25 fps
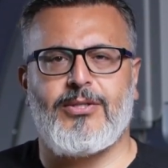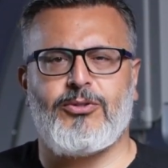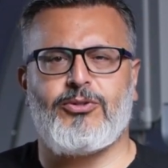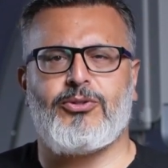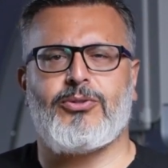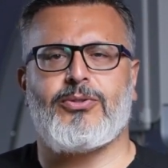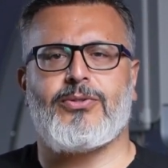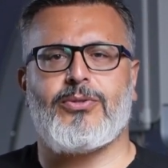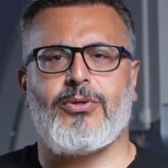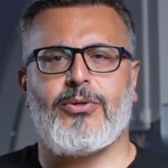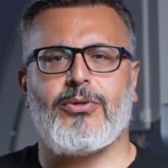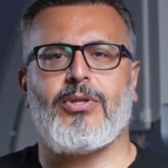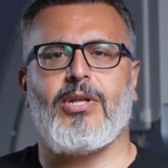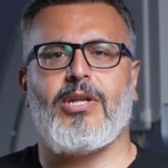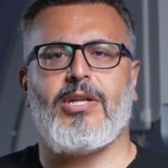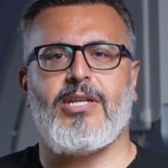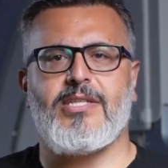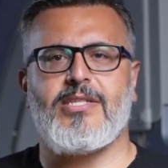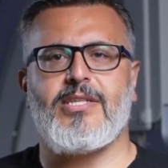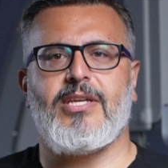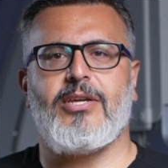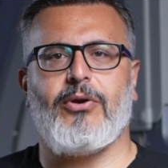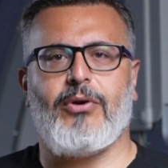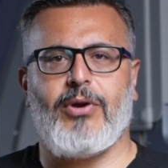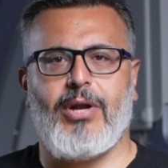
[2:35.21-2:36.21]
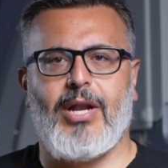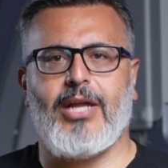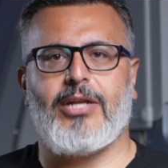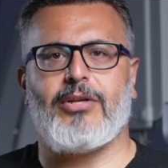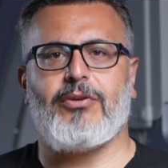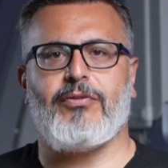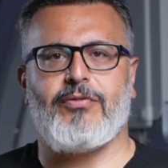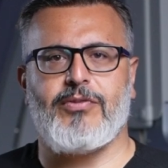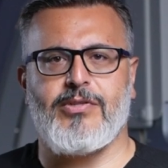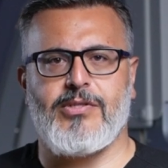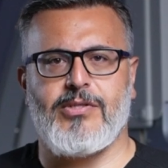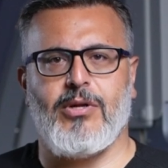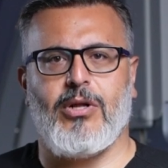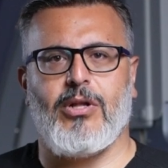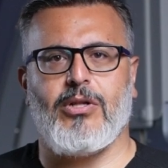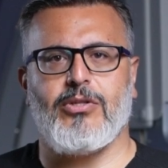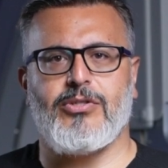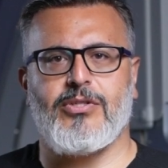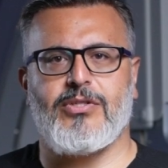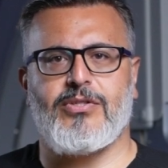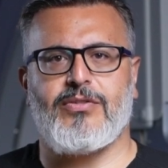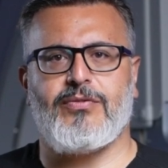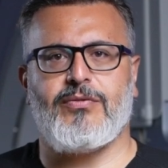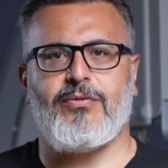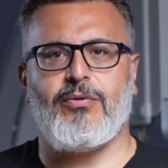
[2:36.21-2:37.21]
you should certainly see your
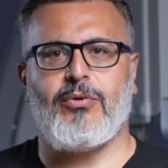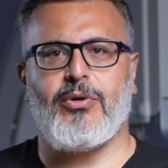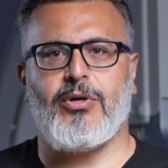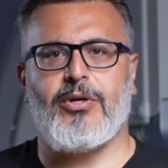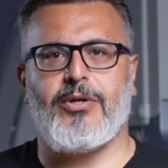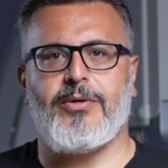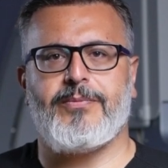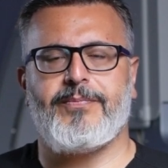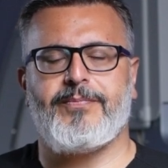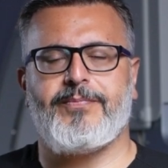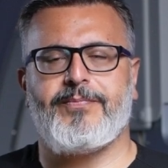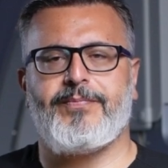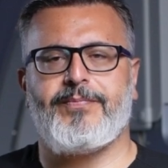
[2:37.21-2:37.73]
electrophysiologist for.